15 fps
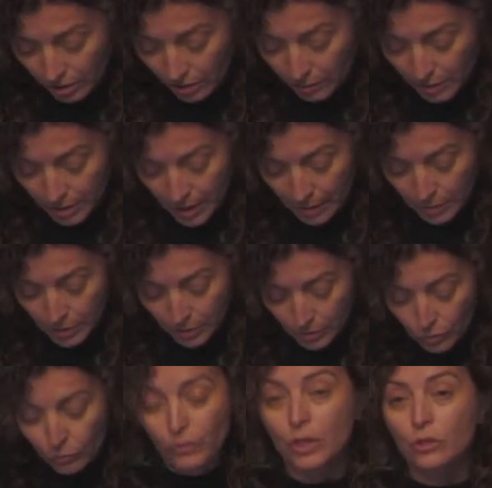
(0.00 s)
Perceptions
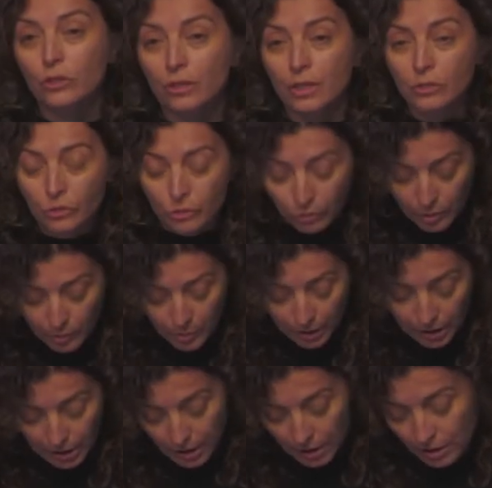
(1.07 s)
of facial
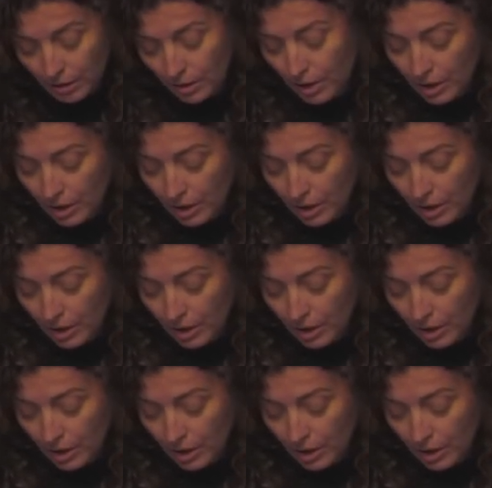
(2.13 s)
inscrutability